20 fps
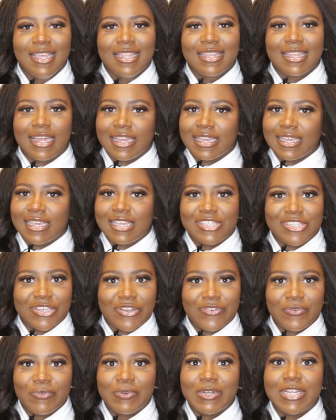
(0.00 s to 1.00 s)
Like, it's
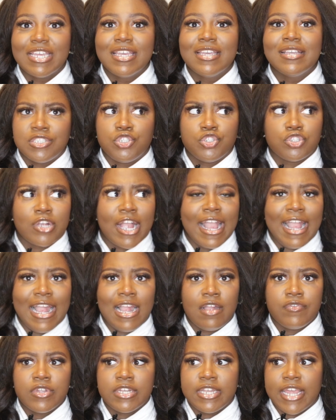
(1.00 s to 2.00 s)
over with. Try
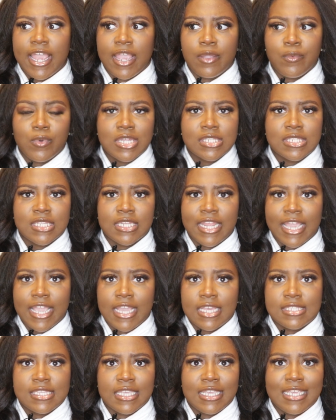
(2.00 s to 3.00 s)
every day, once a
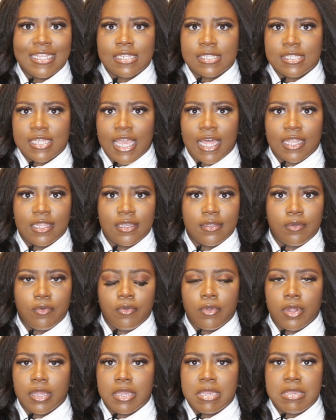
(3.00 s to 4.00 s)
day, to eat a salad
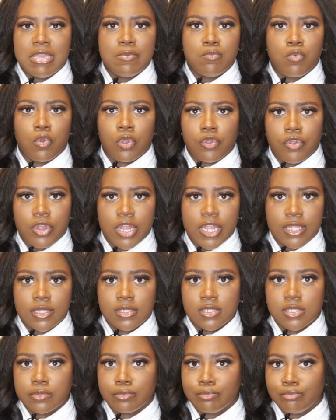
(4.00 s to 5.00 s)
or eat more
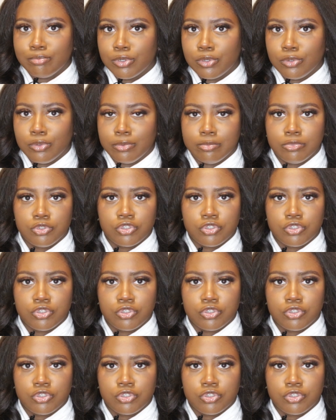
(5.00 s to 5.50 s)
greens. Boom.